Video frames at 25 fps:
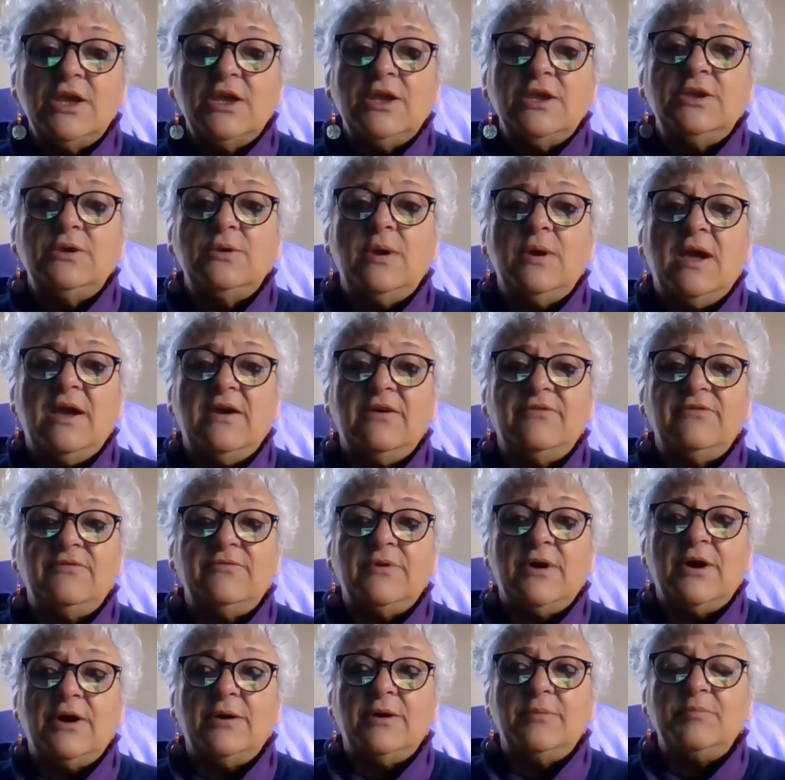You
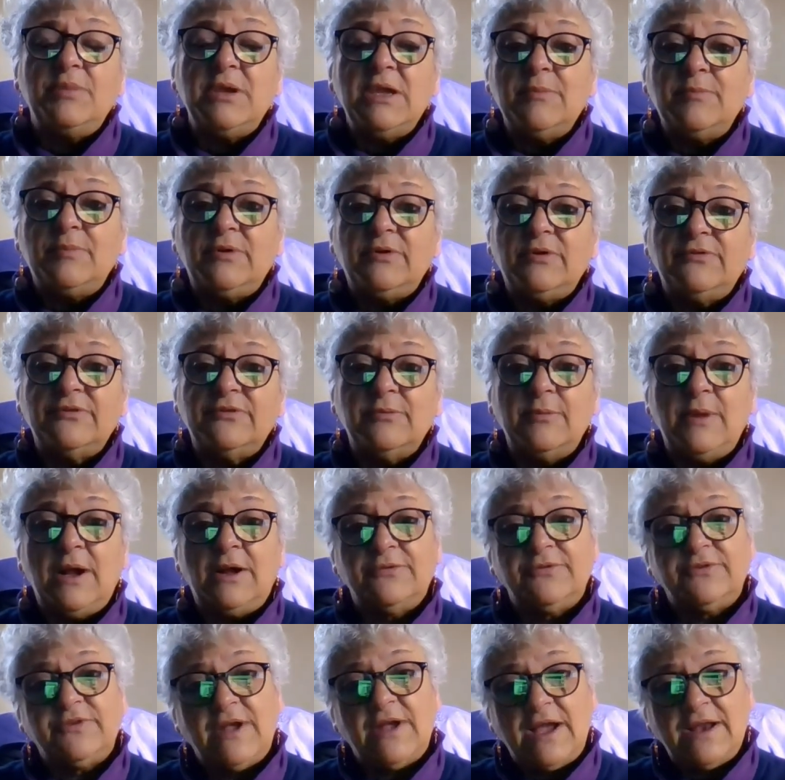have people from
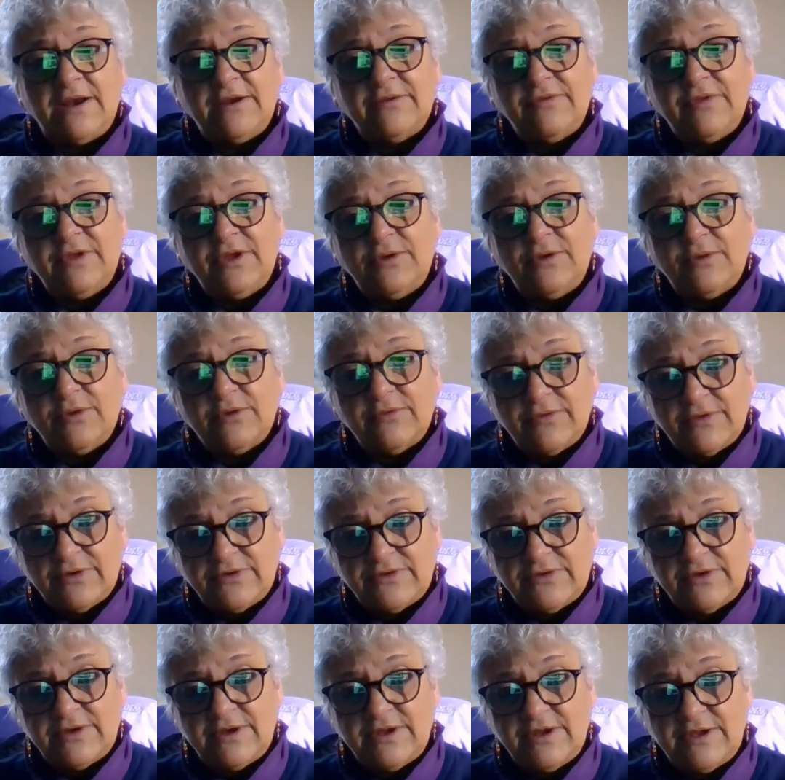outside of the
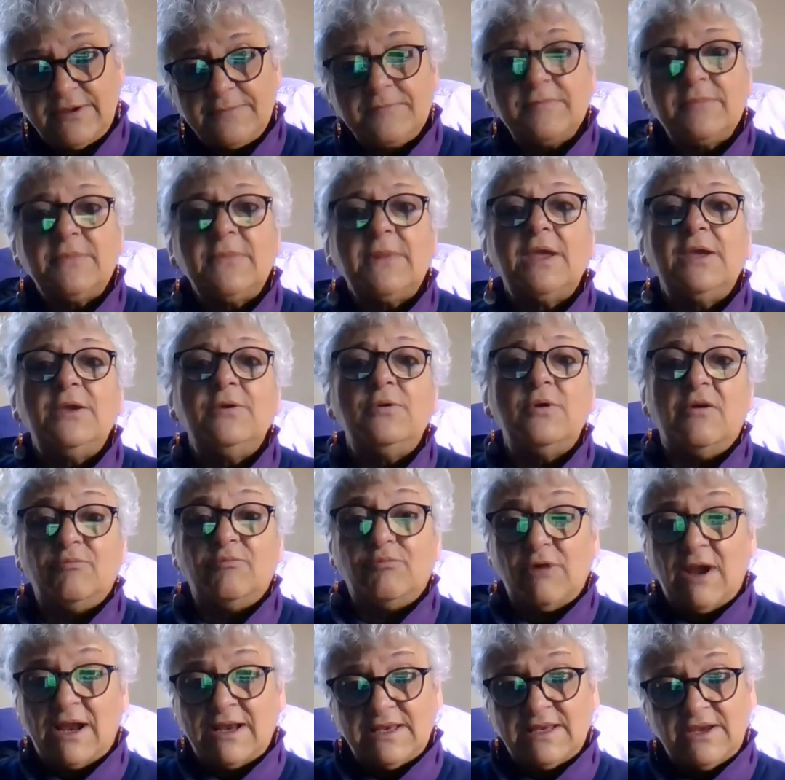university. You have
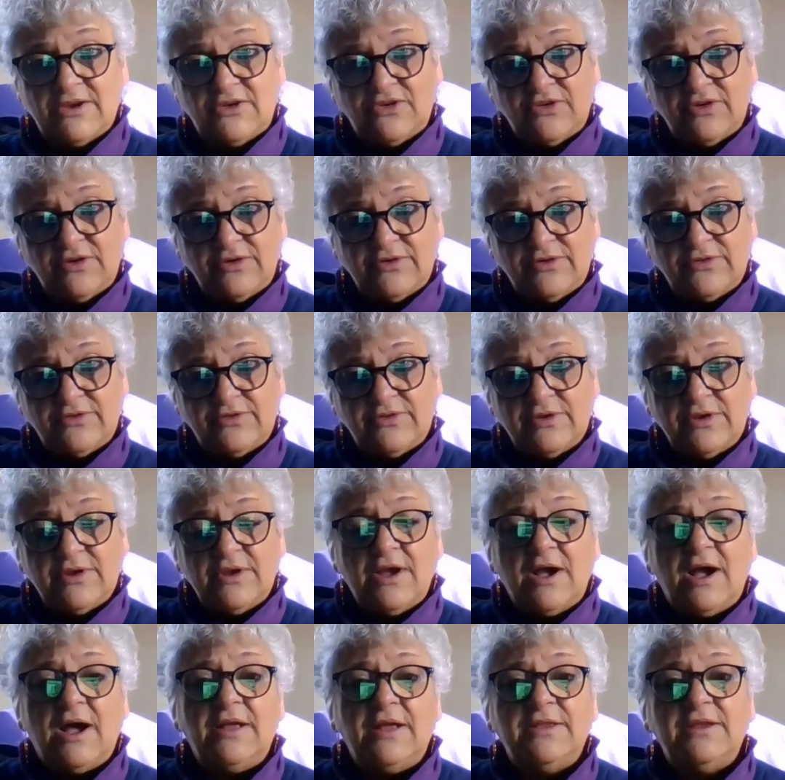practitioners
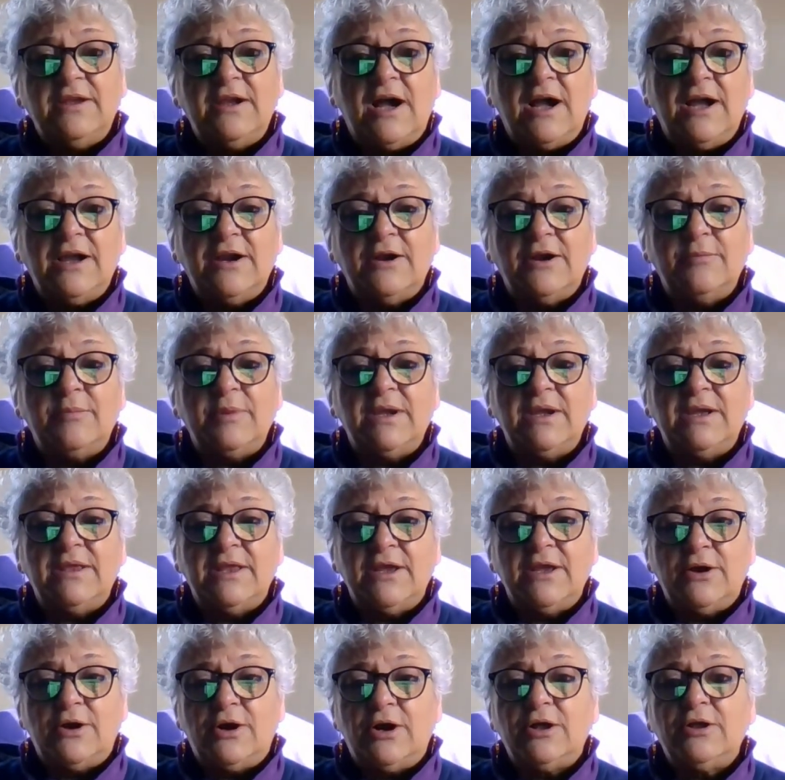on the IRB, and
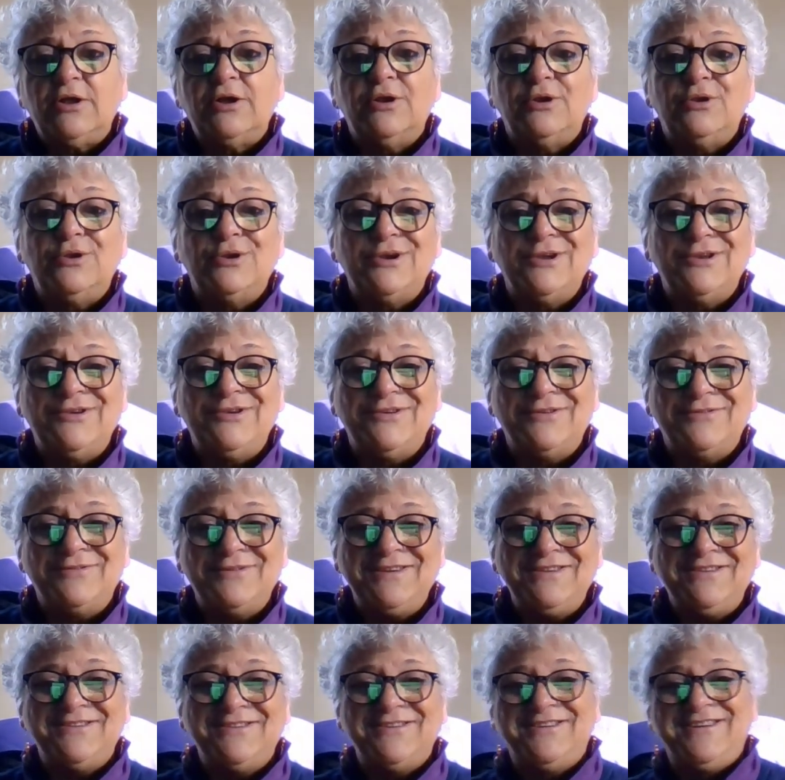they all going to look at your
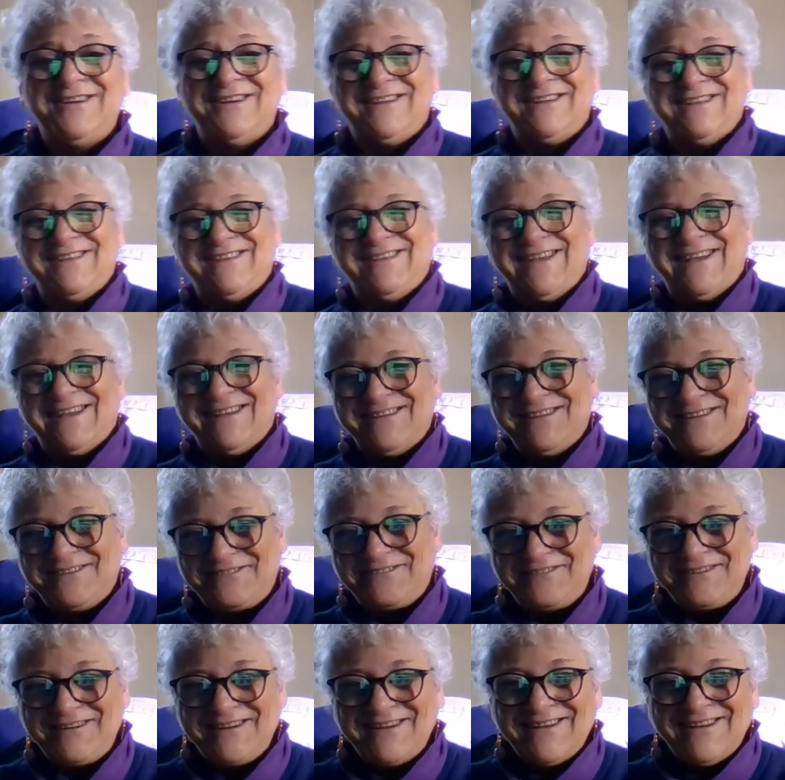research and tell
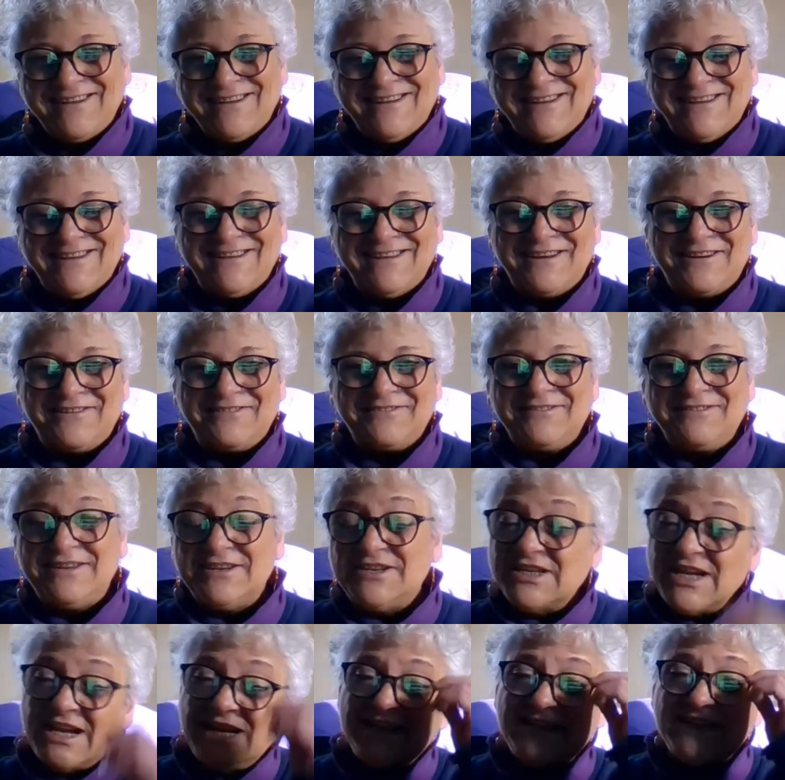you, to
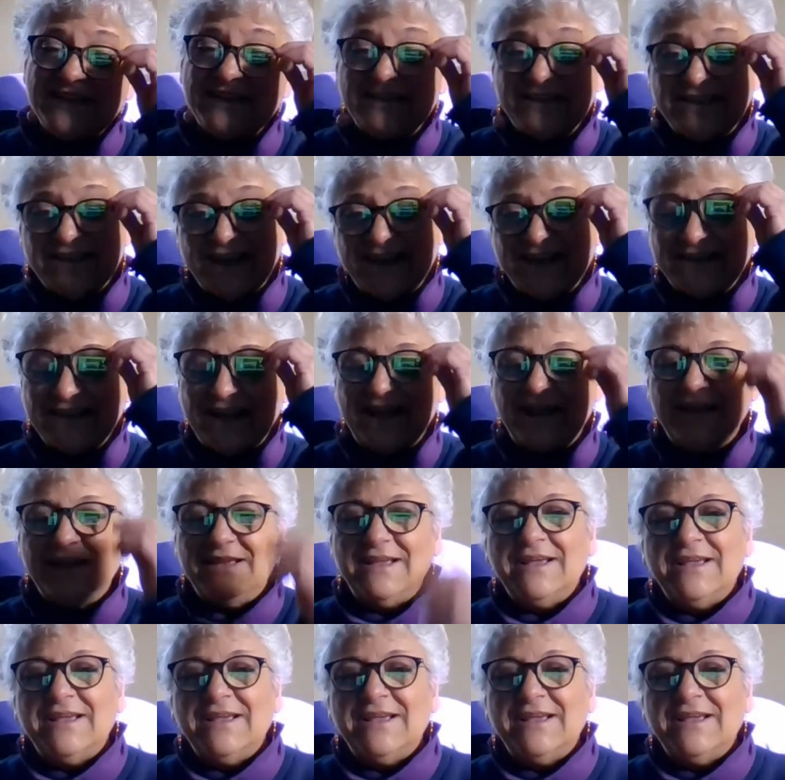change this, change that.